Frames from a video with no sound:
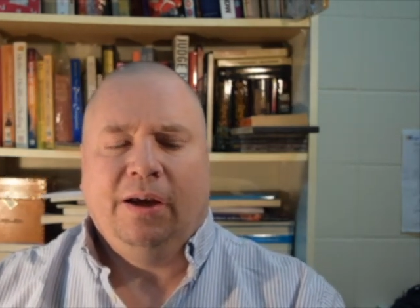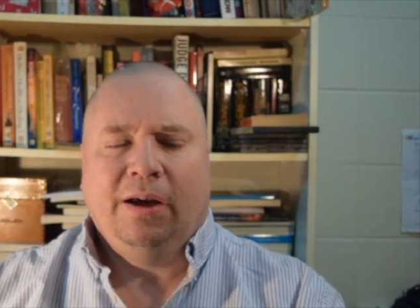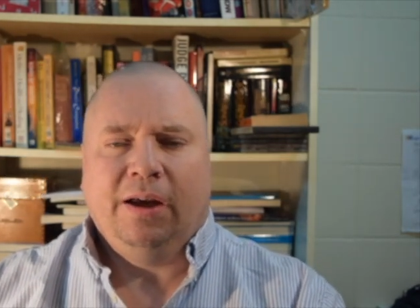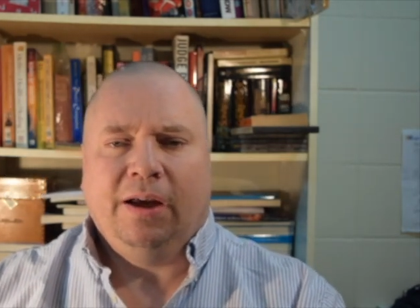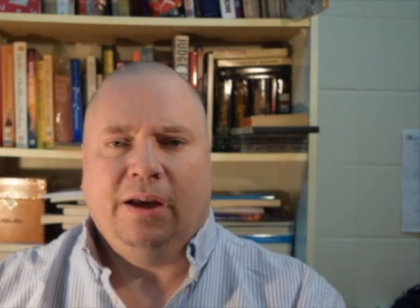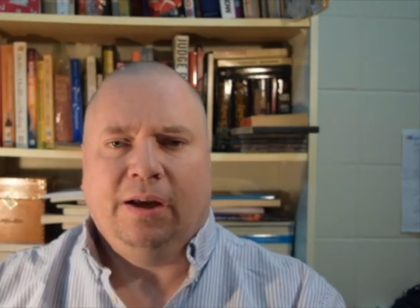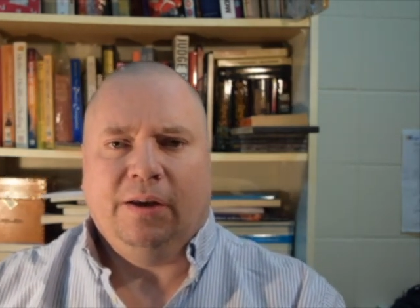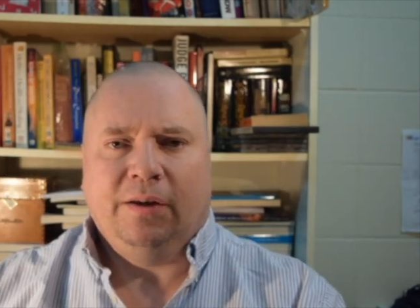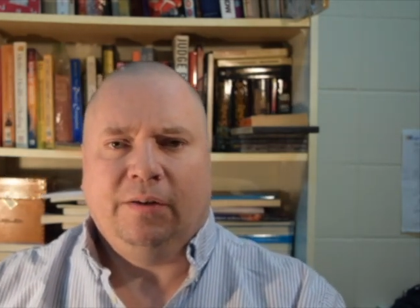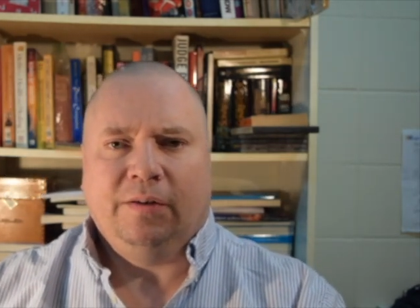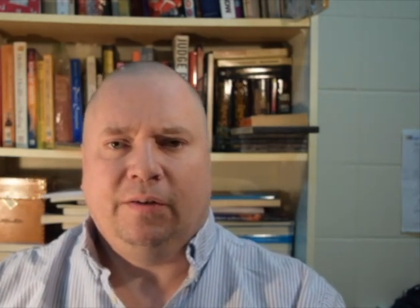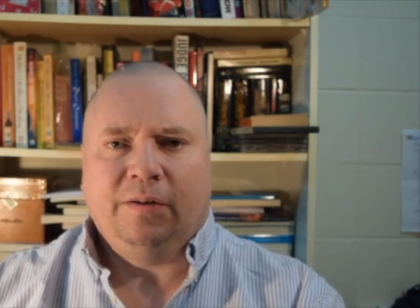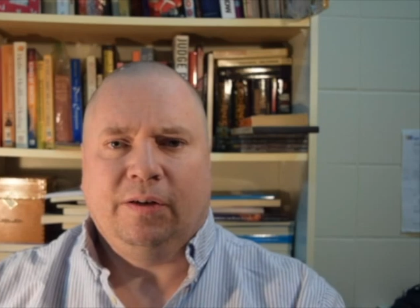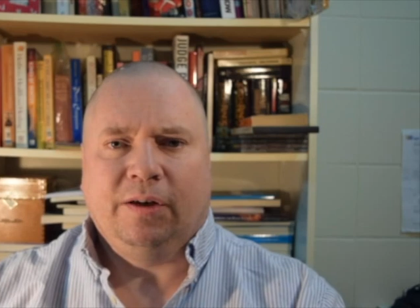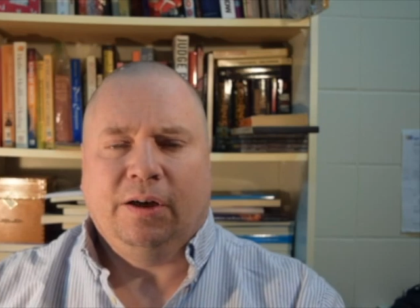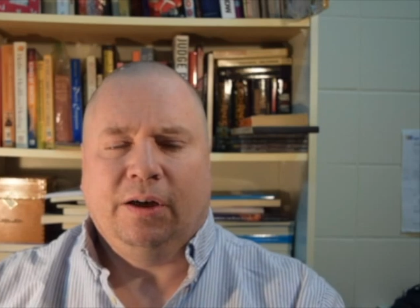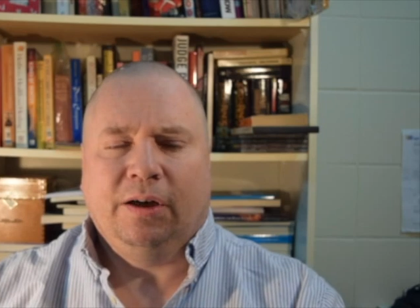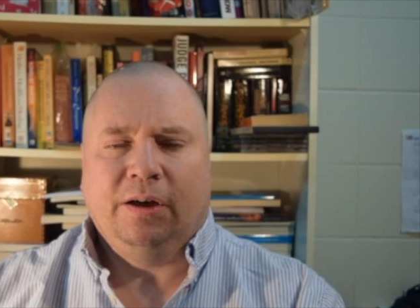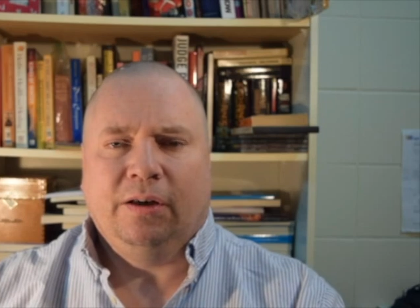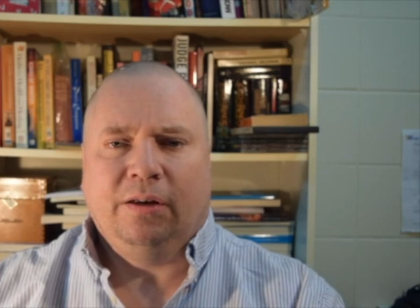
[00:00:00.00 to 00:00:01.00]
And
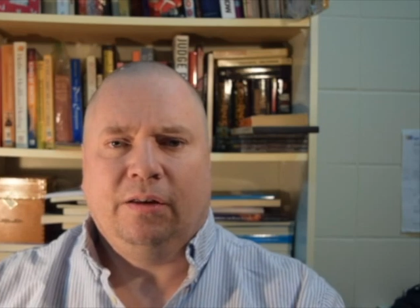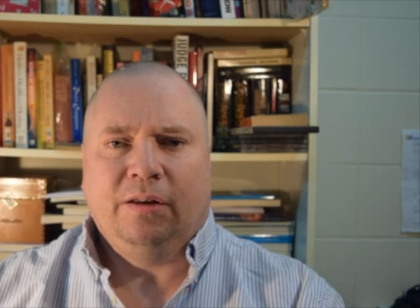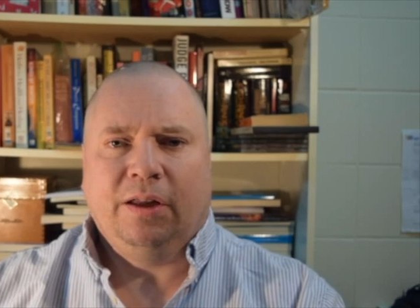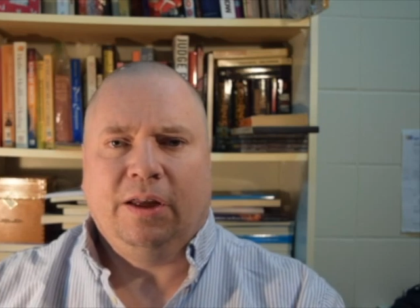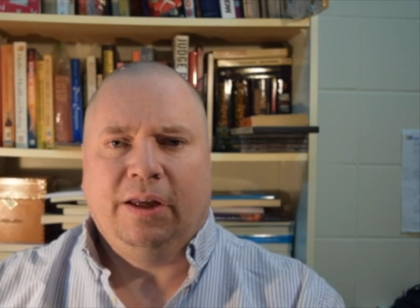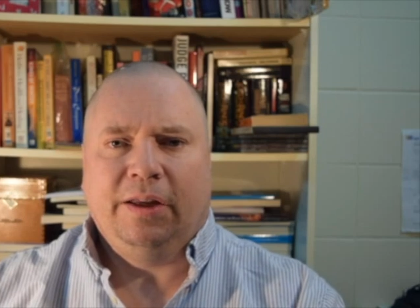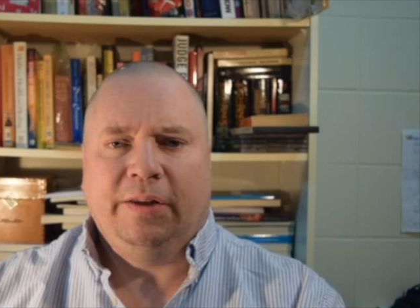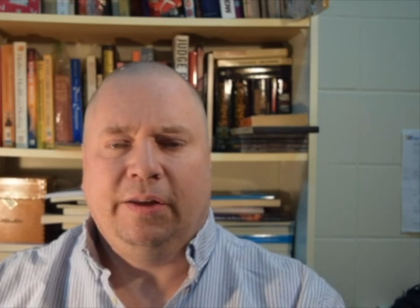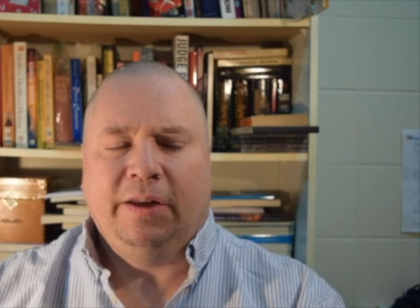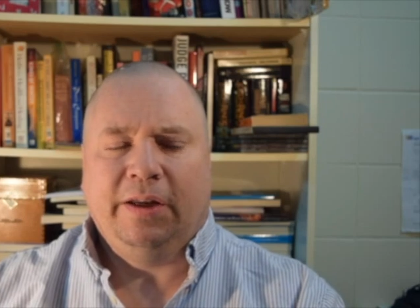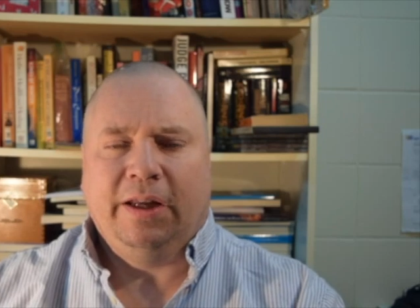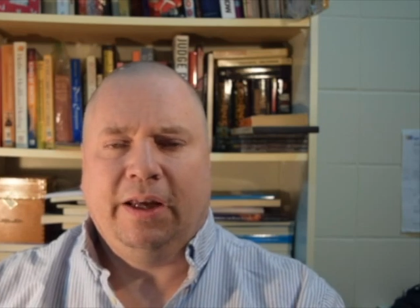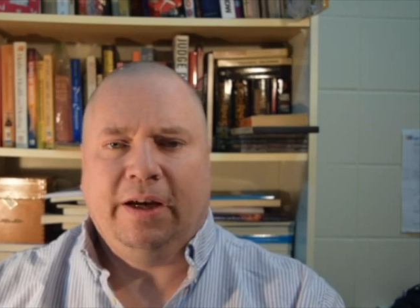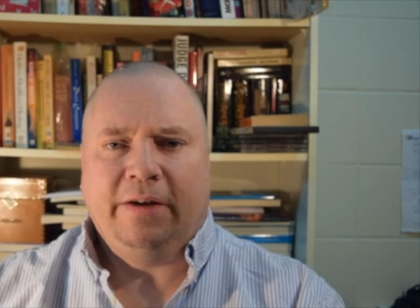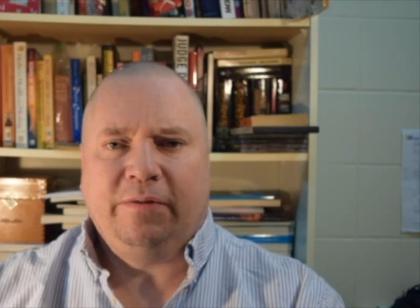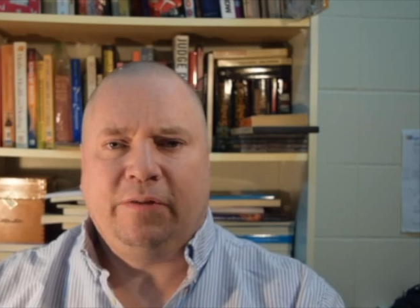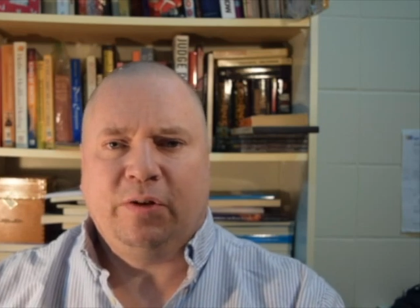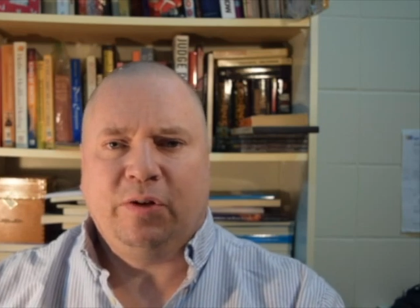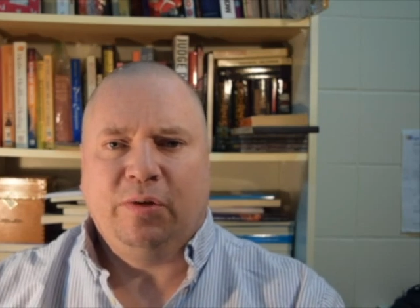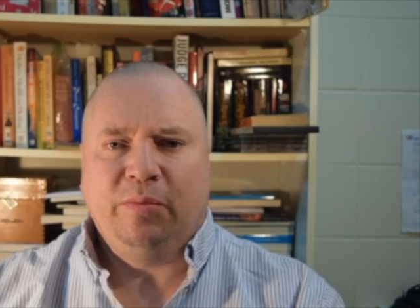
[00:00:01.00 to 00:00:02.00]
then
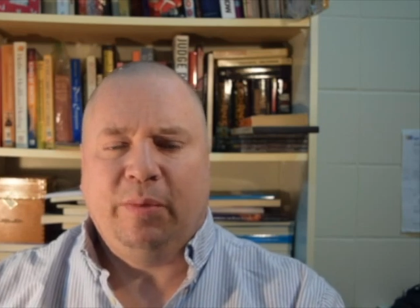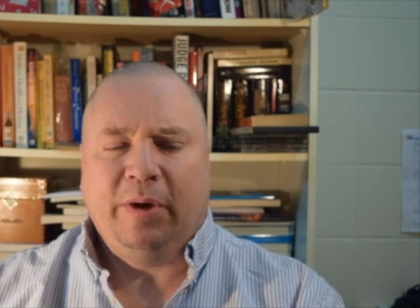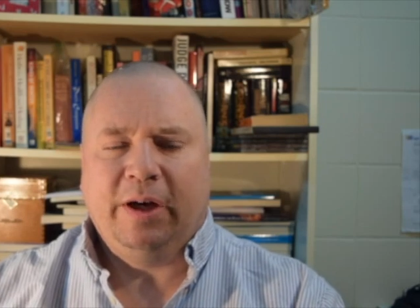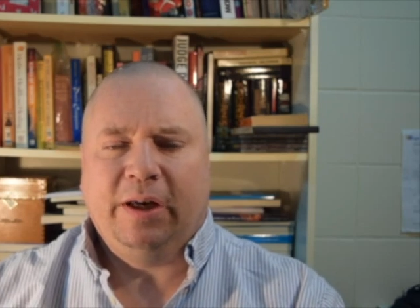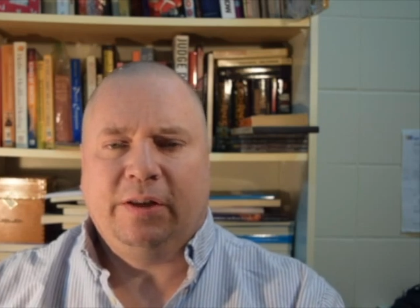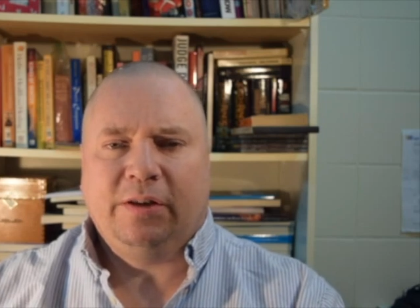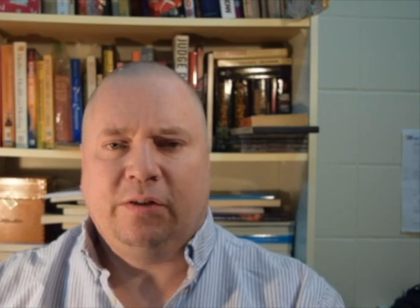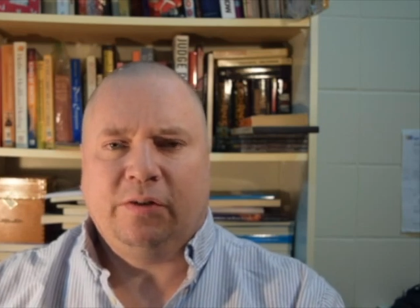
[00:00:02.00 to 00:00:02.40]
after the bath,